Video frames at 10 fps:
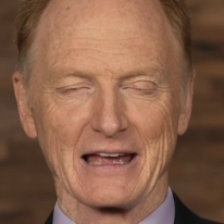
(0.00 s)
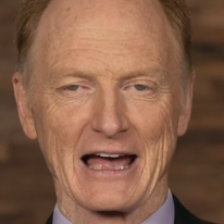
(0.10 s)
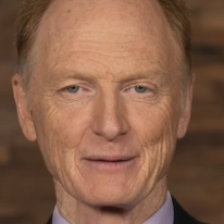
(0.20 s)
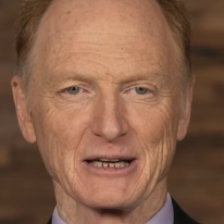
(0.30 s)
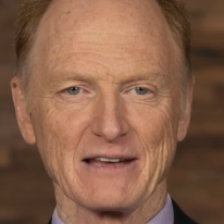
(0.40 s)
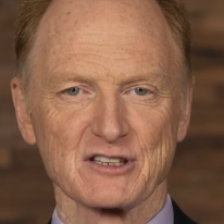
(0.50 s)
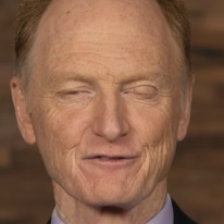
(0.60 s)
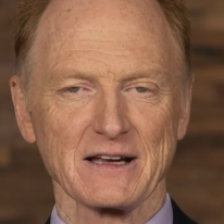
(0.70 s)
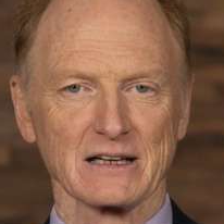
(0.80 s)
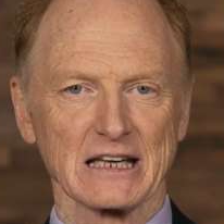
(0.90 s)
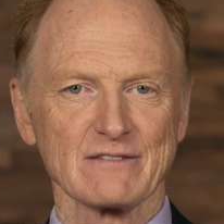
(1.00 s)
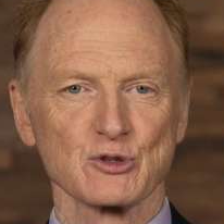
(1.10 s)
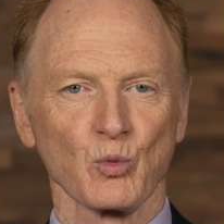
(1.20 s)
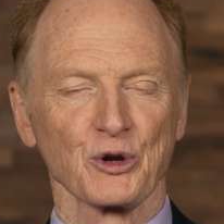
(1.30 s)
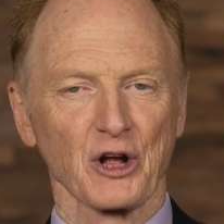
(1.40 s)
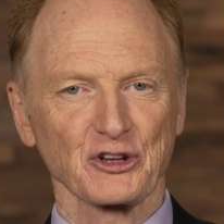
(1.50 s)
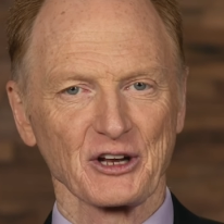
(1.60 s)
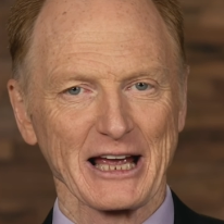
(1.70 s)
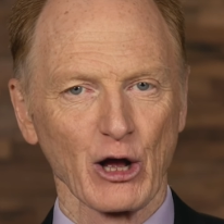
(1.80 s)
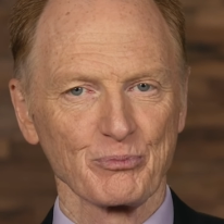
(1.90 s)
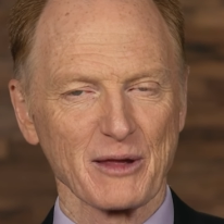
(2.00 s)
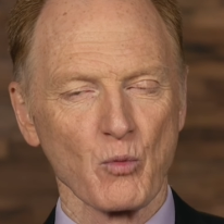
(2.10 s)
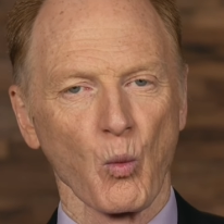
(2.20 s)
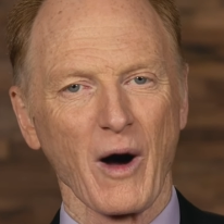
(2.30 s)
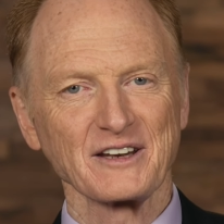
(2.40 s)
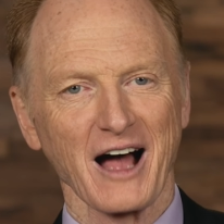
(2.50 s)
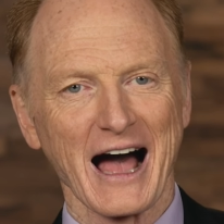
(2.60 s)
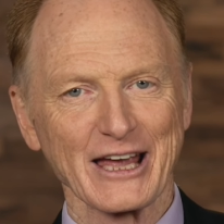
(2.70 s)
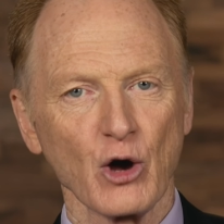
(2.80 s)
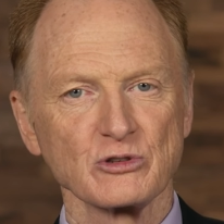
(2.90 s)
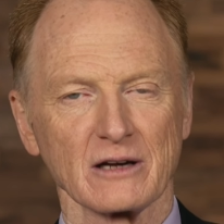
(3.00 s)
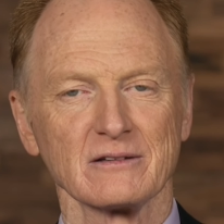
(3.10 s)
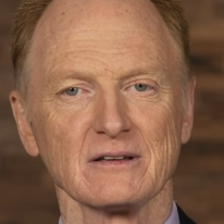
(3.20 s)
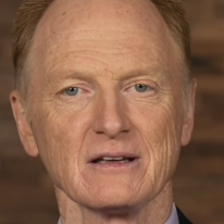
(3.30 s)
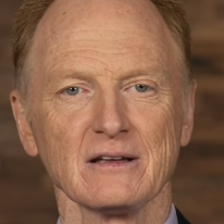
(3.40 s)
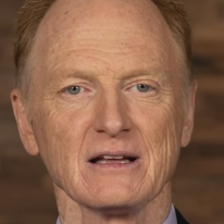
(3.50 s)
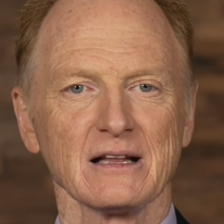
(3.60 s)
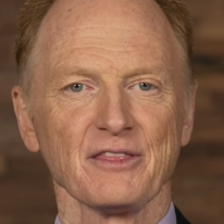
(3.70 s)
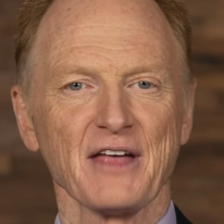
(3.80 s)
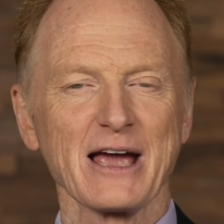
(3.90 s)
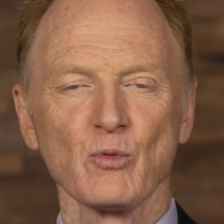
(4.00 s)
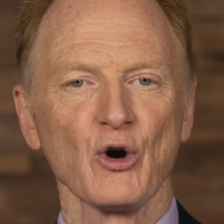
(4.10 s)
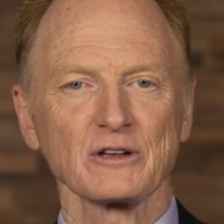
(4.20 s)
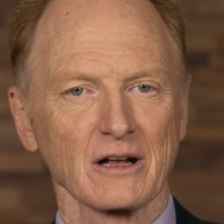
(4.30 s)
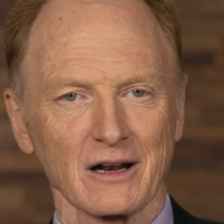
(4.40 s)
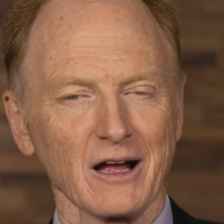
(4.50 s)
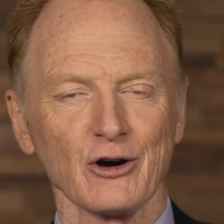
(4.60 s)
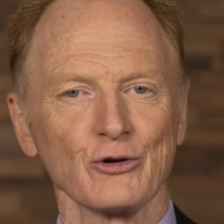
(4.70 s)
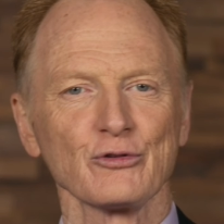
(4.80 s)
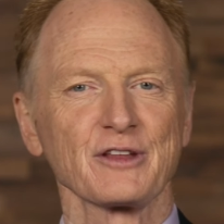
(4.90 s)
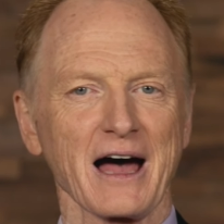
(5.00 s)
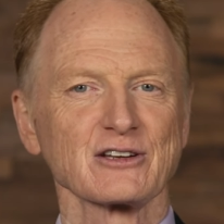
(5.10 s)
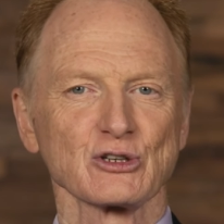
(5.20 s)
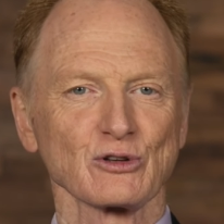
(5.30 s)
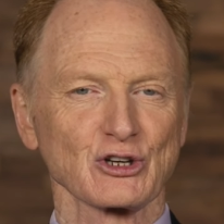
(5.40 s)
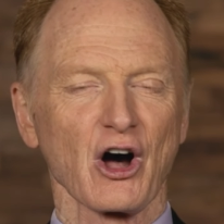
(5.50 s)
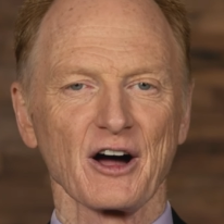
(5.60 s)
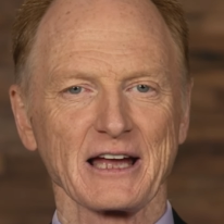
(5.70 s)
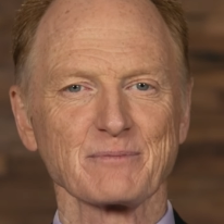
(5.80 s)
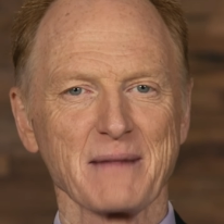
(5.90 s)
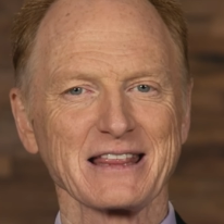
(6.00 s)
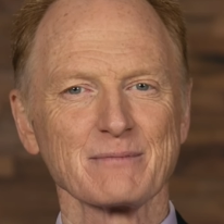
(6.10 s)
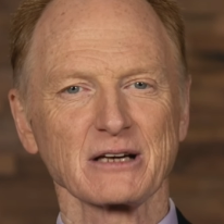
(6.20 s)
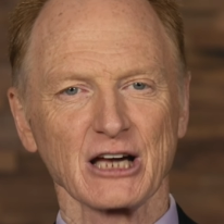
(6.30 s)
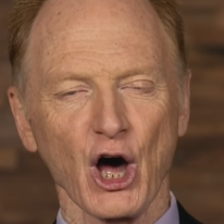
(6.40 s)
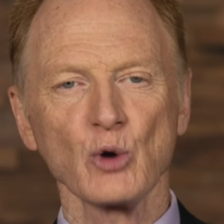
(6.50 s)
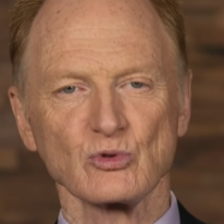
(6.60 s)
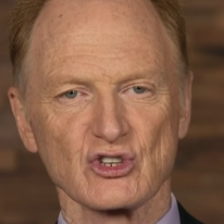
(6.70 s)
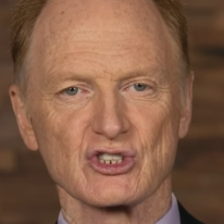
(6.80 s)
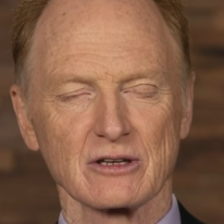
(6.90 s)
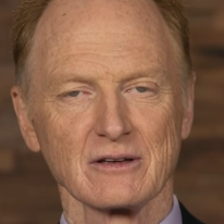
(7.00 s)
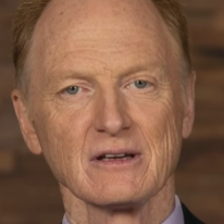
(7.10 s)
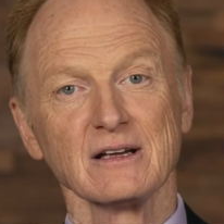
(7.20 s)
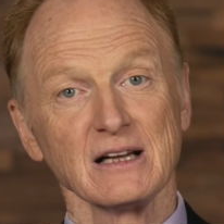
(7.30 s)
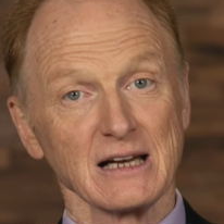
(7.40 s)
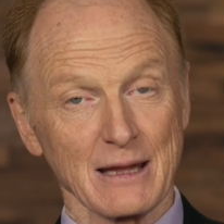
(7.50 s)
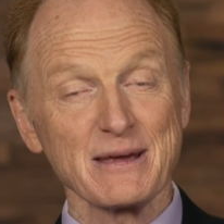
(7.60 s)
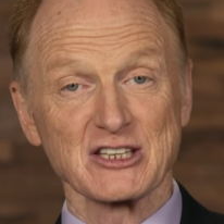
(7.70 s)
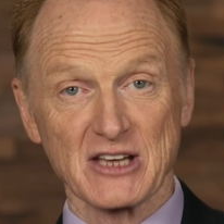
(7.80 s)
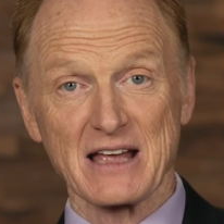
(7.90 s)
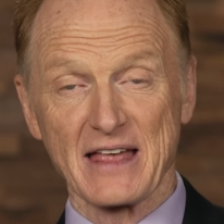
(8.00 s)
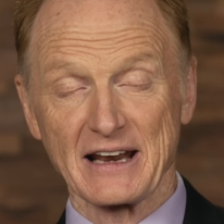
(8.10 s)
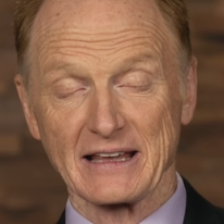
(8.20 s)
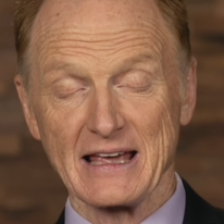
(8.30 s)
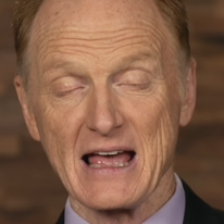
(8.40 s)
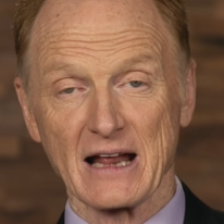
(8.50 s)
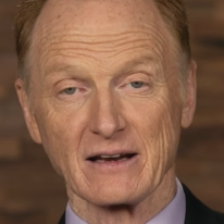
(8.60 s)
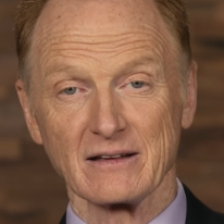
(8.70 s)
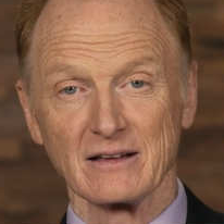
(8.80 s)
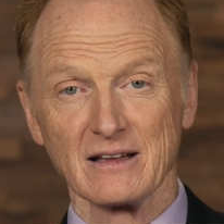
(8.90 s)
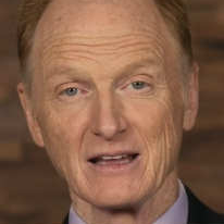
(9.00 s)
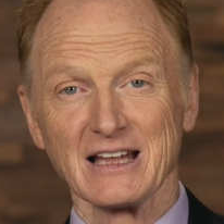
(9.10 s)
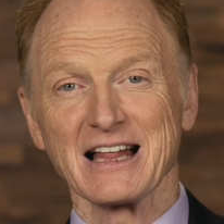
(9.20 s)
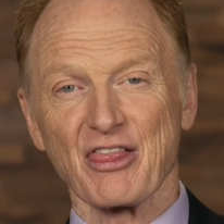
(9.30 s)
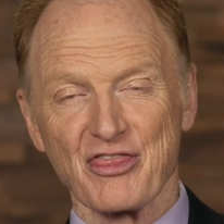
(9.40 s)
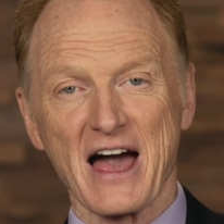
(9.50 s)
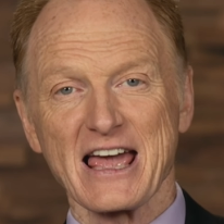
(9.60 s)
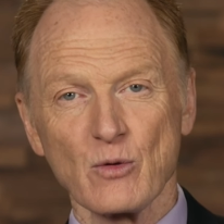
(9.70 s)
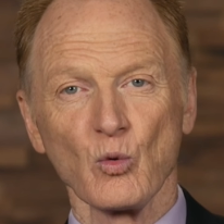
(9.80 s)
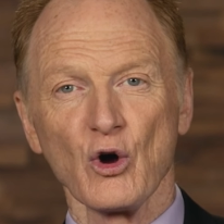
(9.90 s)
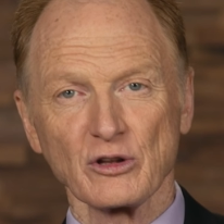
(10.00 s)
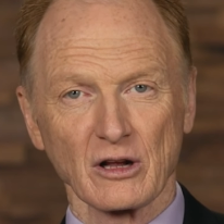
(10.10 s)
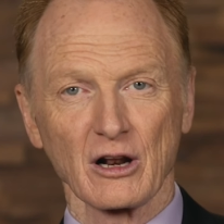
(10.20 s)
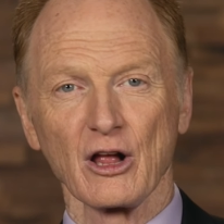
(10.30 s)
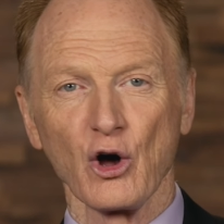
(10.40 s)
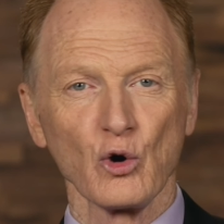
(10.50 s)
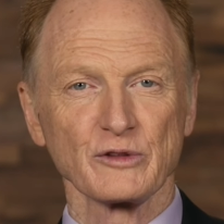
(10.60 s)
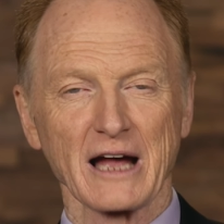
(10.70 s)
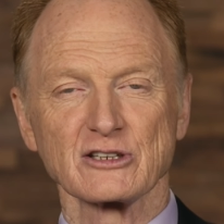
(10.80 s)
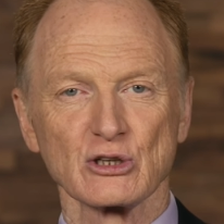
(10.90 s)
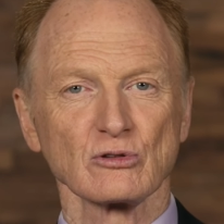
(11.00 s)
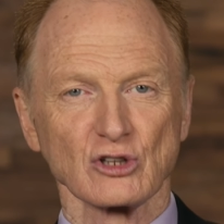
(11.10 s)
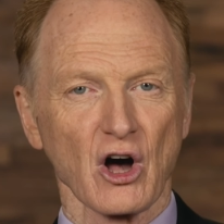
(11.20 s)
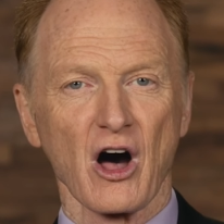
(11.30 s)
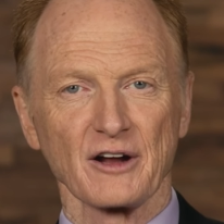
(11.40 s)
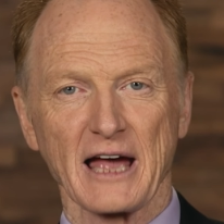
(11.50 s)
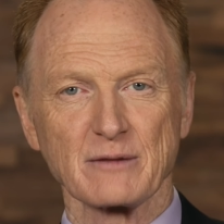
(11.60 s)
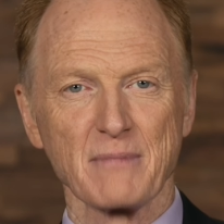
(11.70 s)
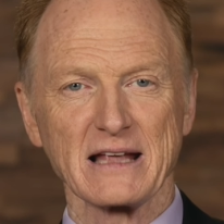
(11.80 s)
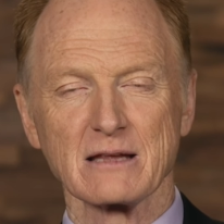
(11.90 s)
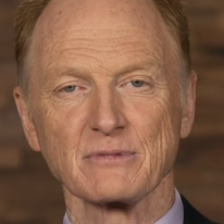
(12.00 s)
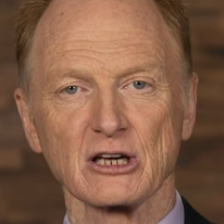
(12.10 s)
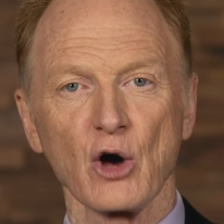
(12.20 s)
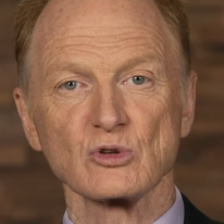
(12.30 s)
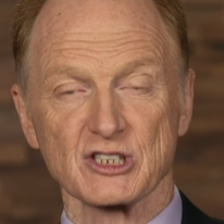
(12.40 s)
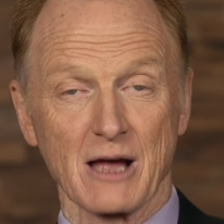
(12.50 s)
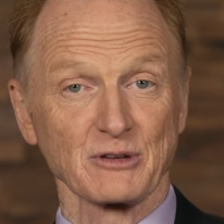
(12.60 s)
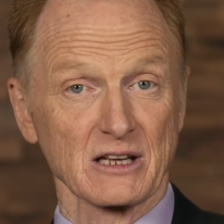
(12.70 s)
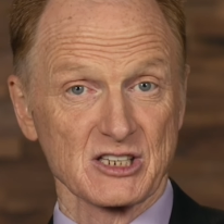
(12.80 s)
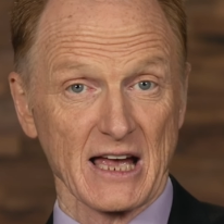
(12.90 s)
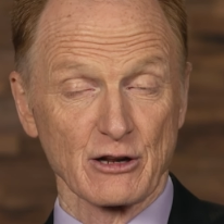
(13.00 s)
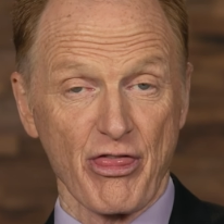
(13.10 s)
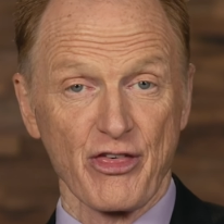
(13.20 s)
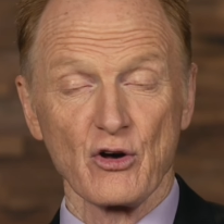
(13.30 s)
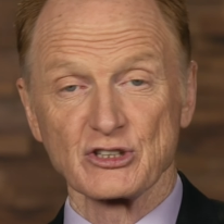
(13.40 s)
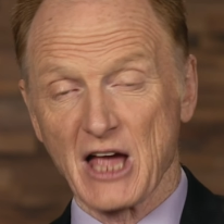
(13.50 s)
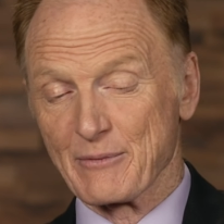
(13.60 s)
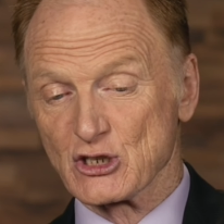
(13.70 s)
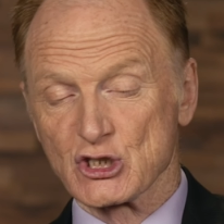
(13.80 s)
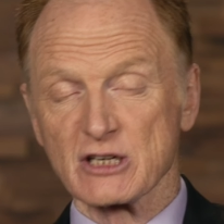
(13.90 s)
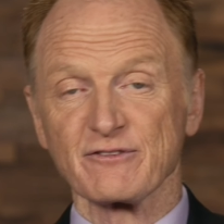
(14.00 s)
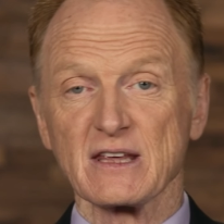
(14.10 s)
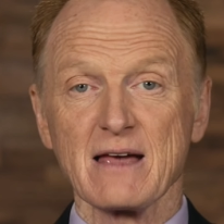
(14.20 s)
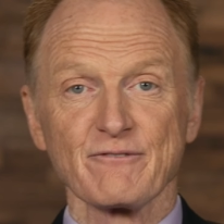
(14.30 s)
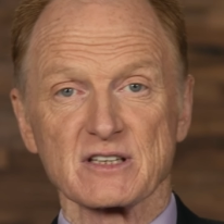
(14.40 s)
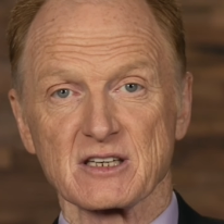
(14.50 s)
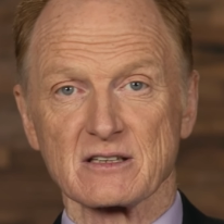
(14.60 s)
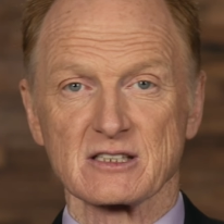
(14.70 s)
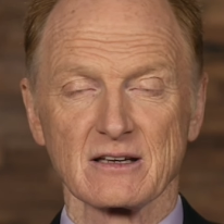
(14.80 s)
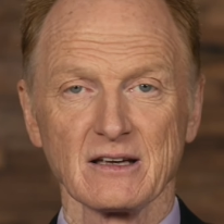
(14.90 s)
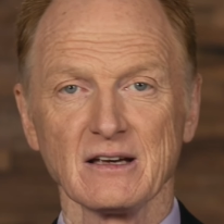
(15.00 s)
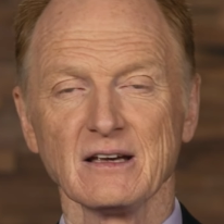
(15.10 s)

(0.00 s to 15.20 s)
Adam and Eve's fig leaves were not going to help them one iota. They weren't clothed until God had made them coats. Let me say that again. They weren't clothed until God had made them coats. I'm going to say it a third time and shift the emphasis.